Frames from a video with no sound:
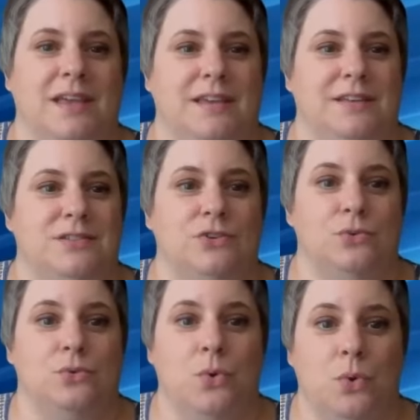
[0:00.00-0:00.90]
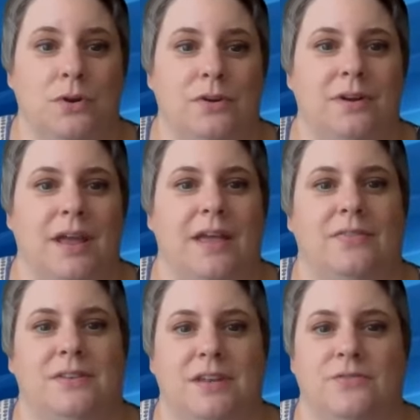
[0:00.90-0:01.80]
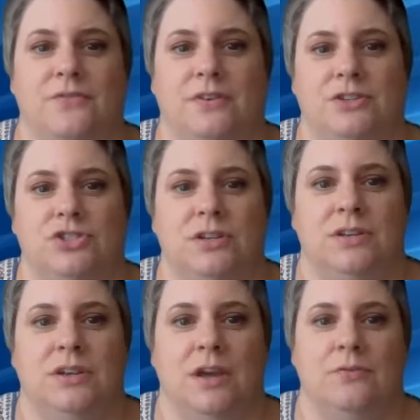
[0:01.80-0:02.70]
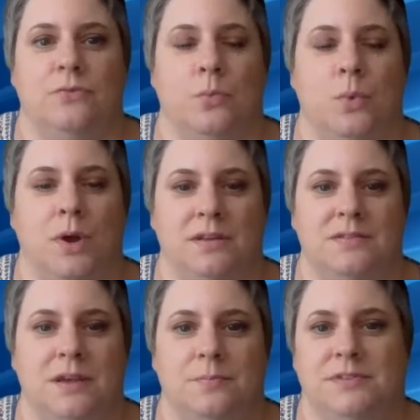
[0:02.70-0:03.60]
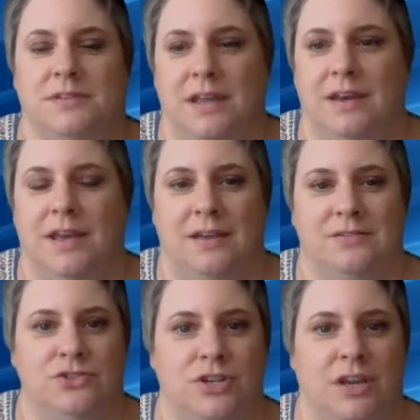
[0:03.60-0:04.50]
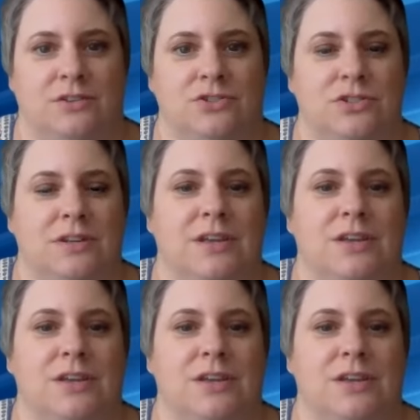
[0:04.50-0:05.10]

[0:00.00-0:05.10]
It's a new quarter, and the definition of what is up to date has changed.